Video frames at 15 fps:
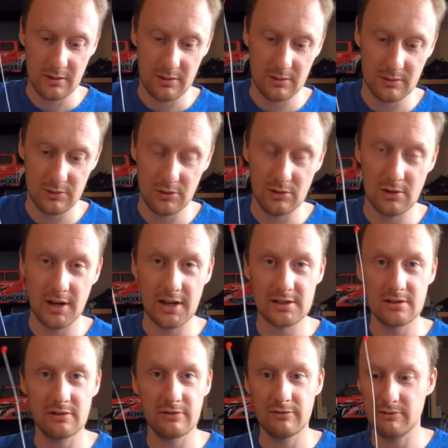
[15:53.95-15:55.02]
Do you
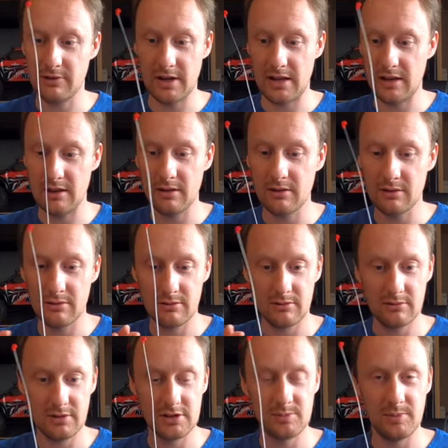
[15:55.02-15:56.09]
guys have any
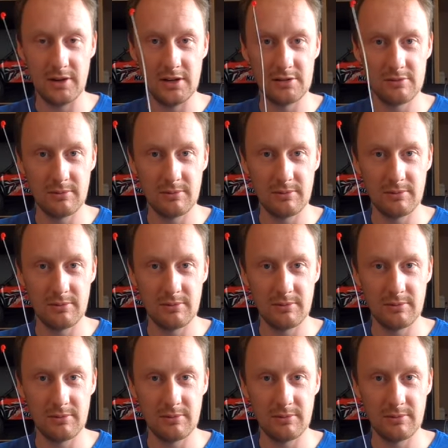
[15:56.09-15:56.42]
experience